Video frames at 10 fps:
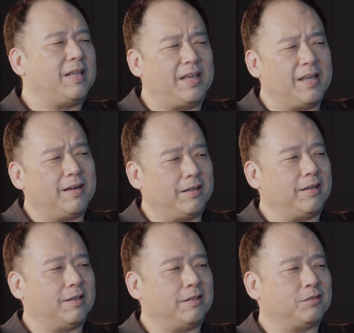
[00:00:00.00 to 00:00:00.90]
Yeah,
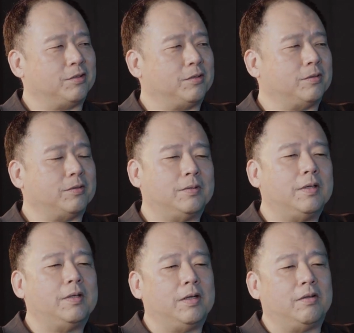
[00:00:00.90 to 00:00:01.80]
yeah. So
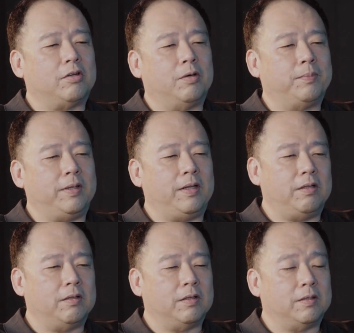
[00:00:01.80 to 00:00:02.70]
there's a
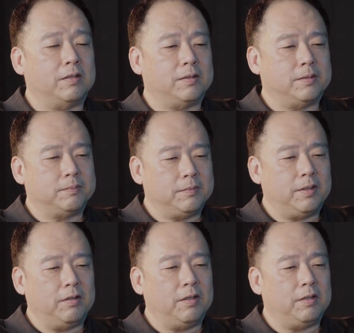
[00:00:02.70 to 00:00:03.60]
company in uh,
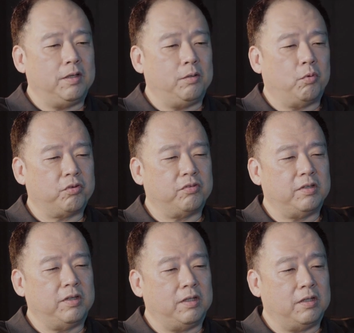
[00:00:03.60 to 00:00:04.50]
in in in
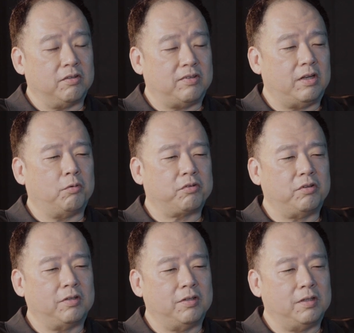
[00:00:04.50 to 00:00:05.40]
Washington in the state of
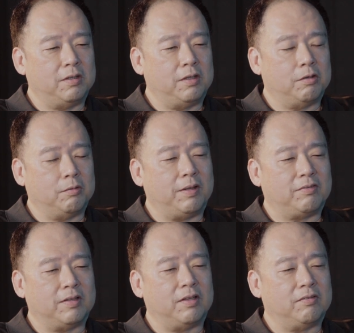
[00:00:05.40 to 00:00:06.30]
Washington. You know,
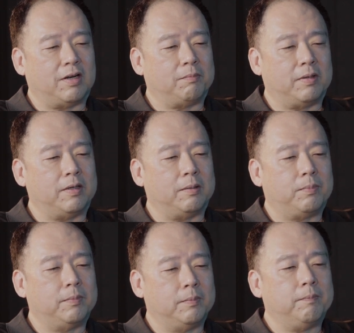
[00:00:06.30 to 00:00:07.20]
basically set up by a
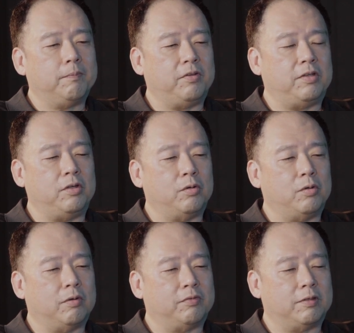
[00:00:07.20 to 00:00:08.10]

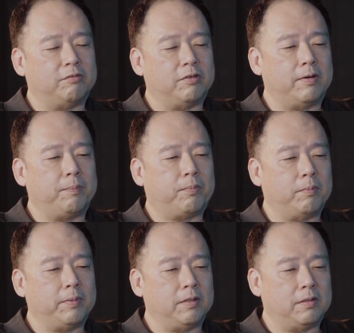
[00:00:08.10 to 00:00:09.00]
CTO of a very
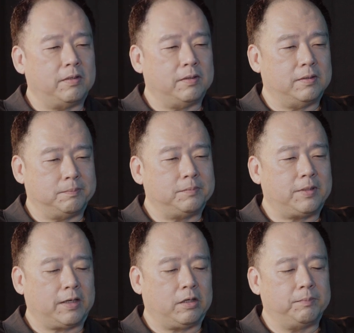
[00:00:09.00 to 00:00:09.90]
prominent uh,
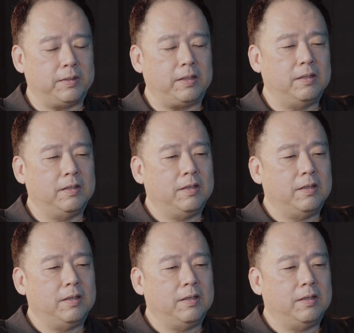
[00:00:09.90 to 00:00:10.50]
tech company.